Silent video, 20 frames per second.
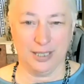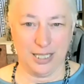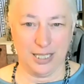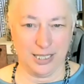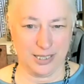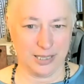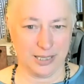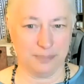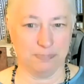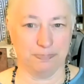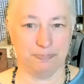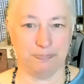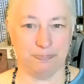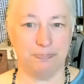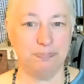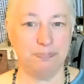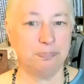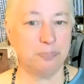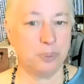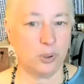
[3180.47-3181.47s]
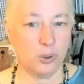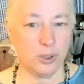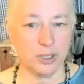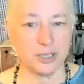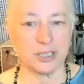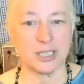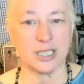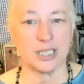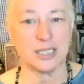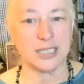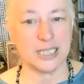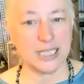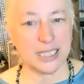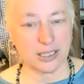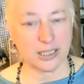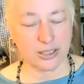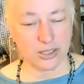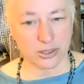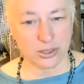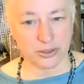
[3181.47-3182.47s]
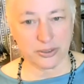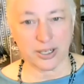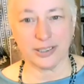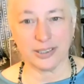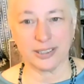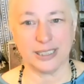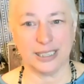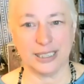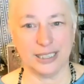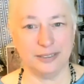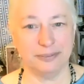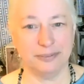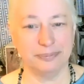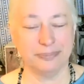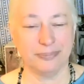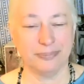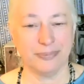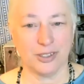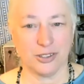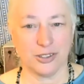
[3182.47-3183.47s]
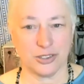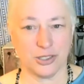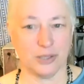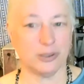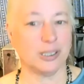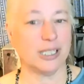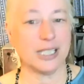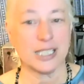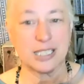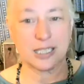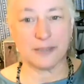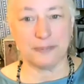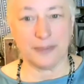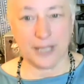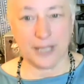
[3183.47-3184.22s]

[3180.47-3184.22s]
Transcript: it's important to deconstruct it so that it's